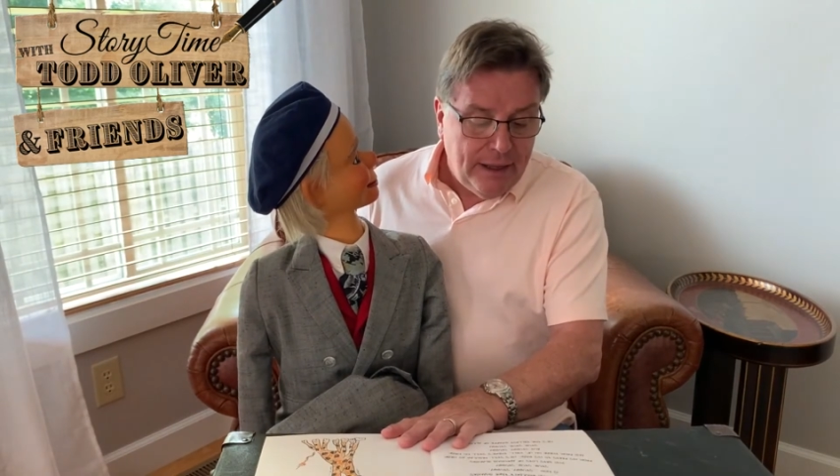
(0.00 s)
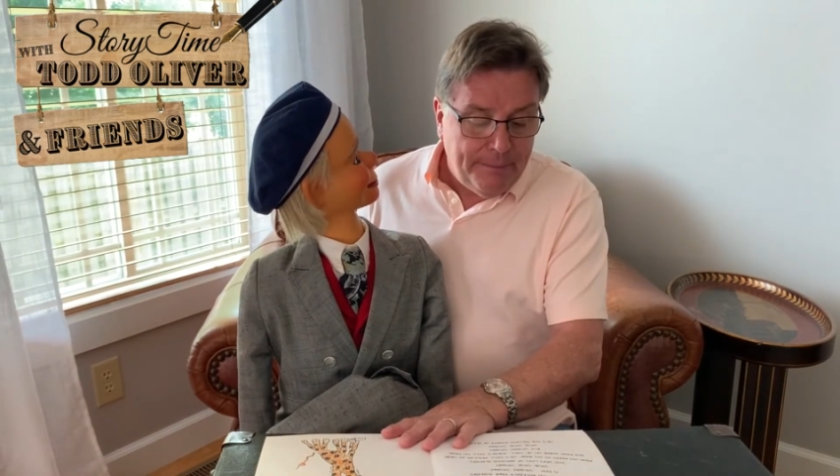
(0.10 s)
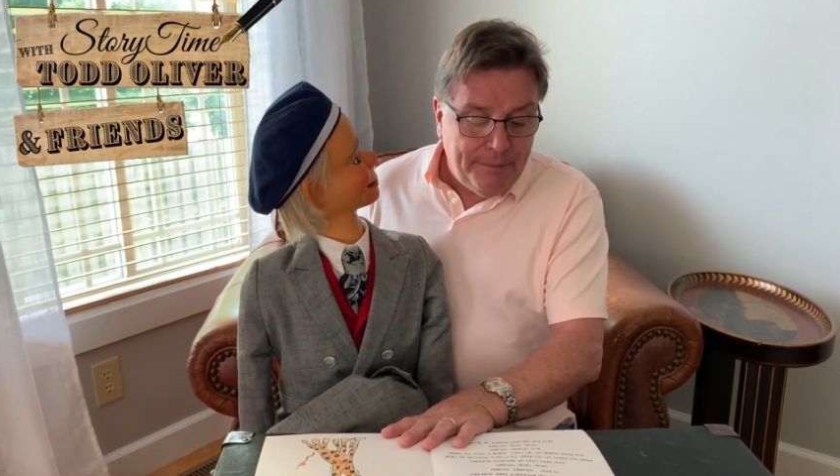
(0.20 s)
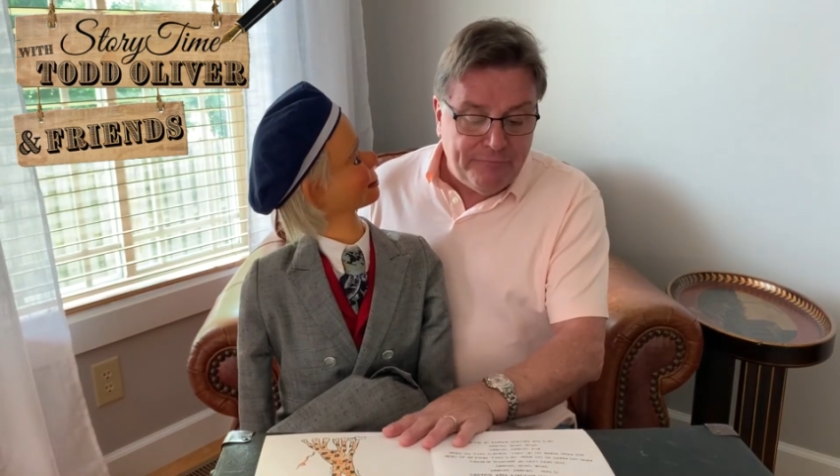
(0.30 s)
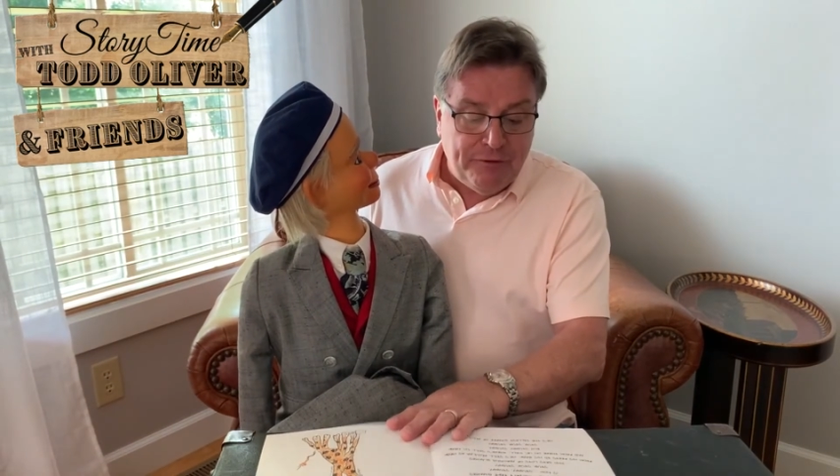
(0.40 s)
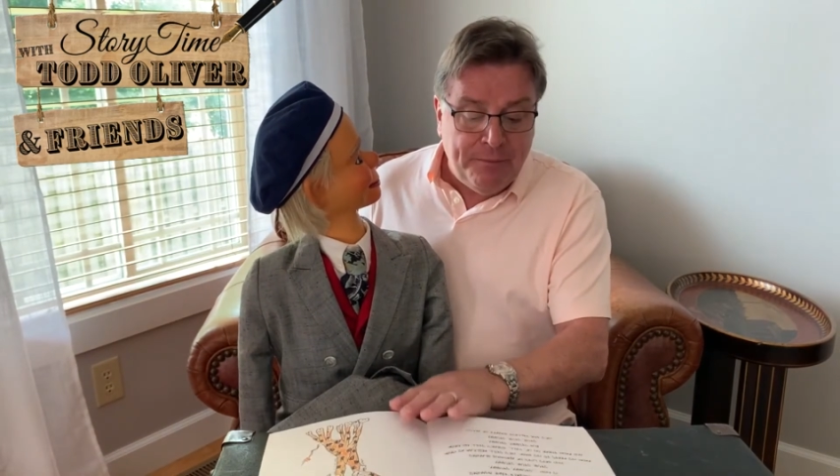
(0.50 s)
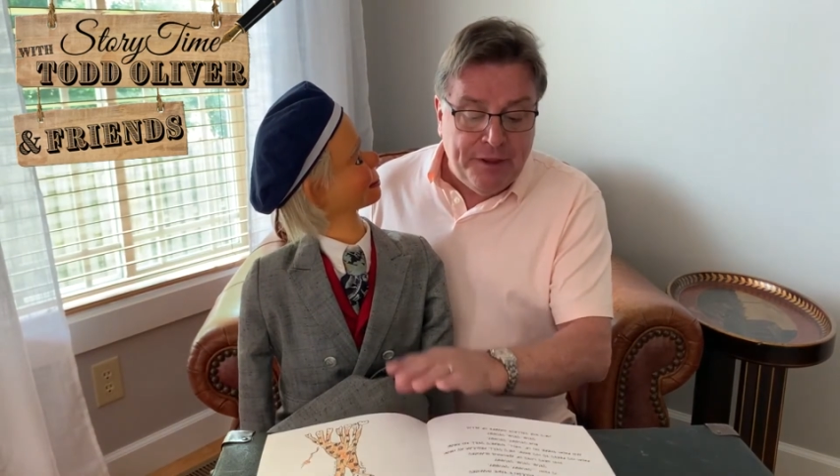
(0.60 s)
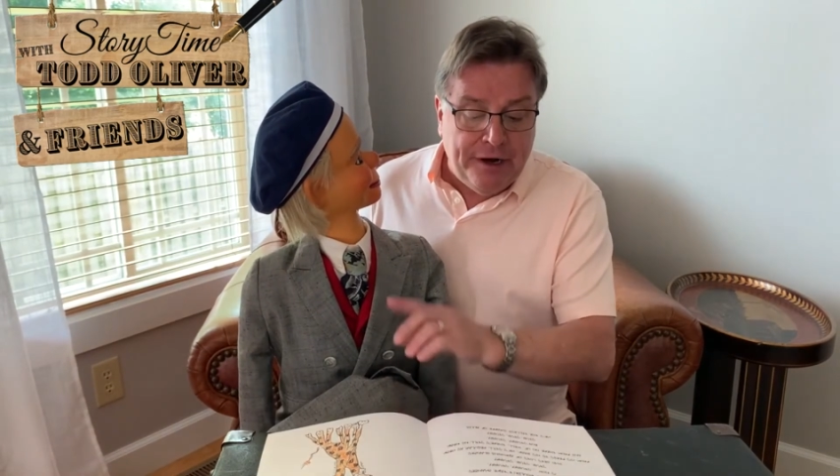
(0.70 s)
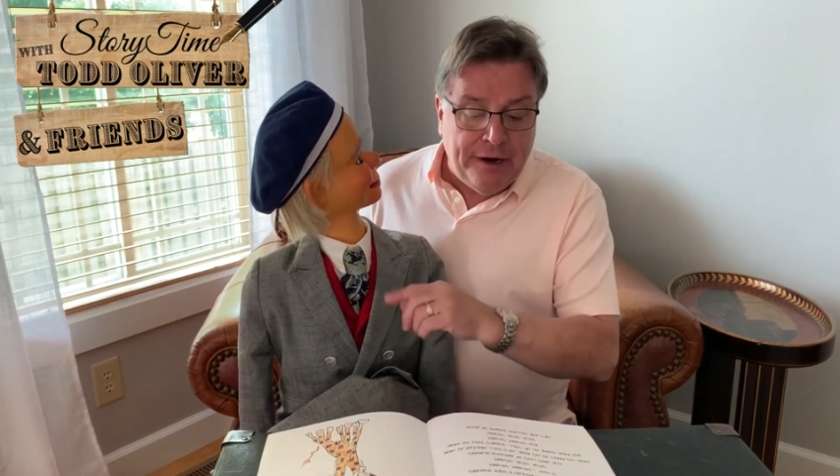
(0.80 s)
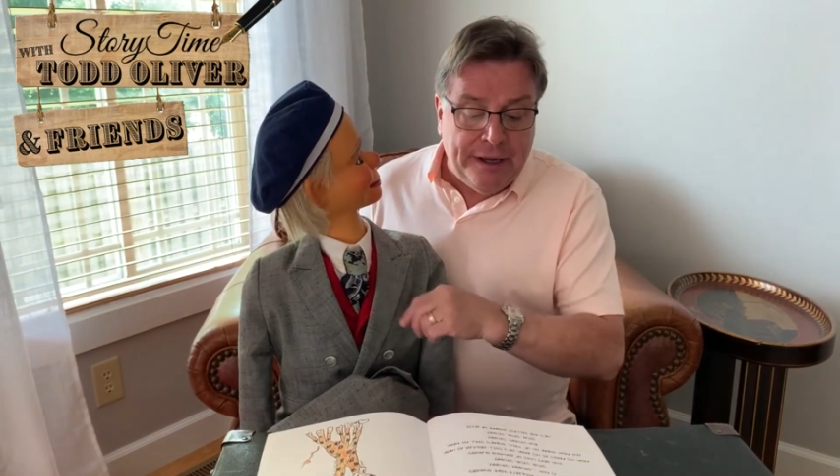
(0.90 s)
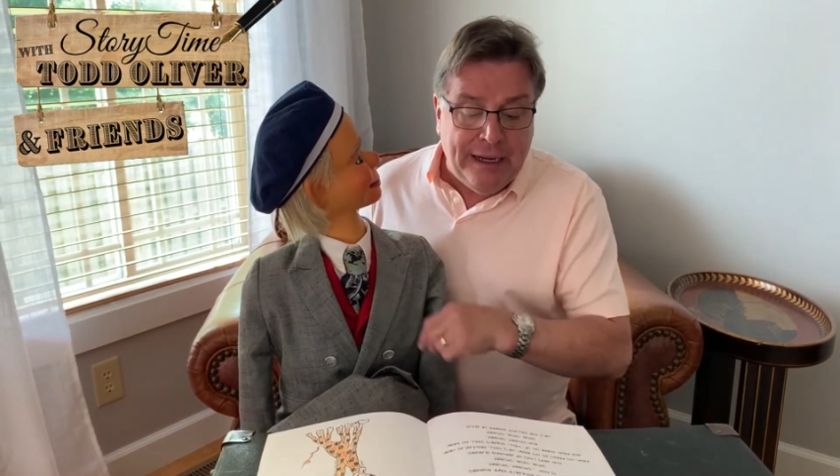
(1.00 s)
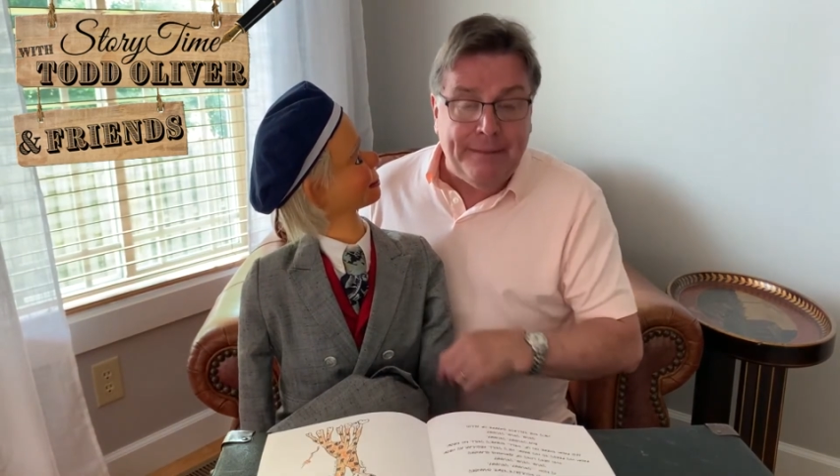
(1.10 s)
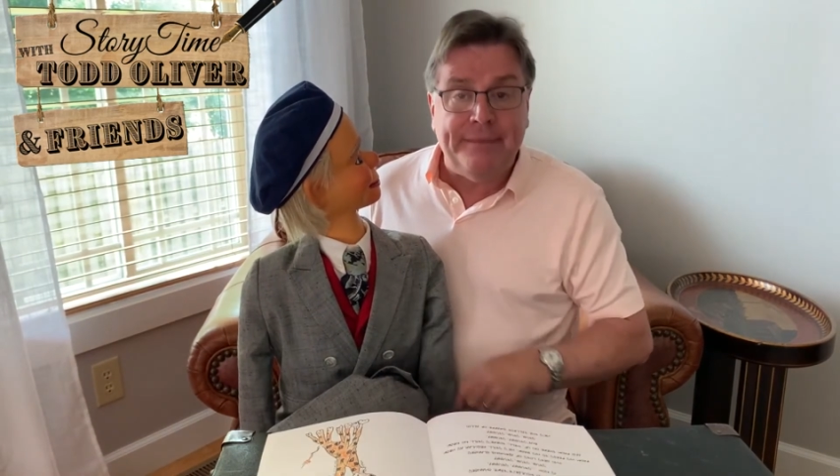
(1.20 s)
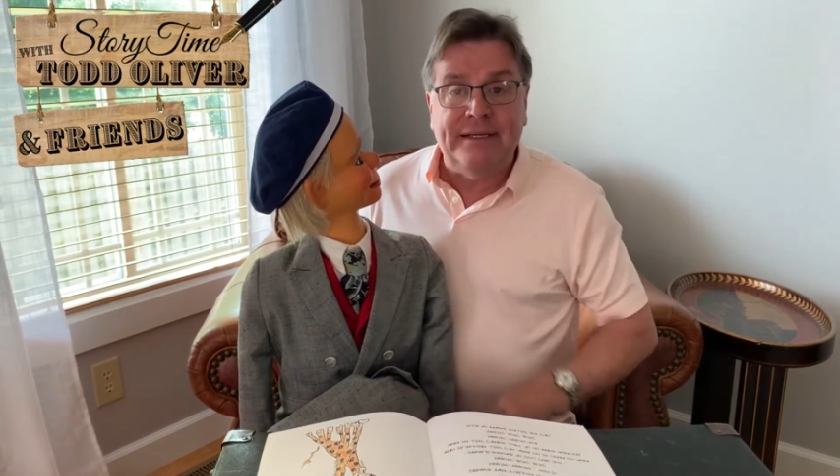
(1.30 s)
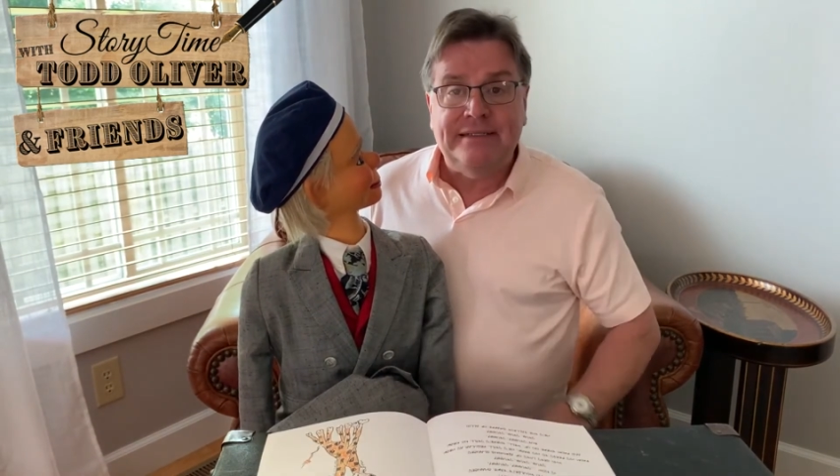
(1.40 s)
But from there on up,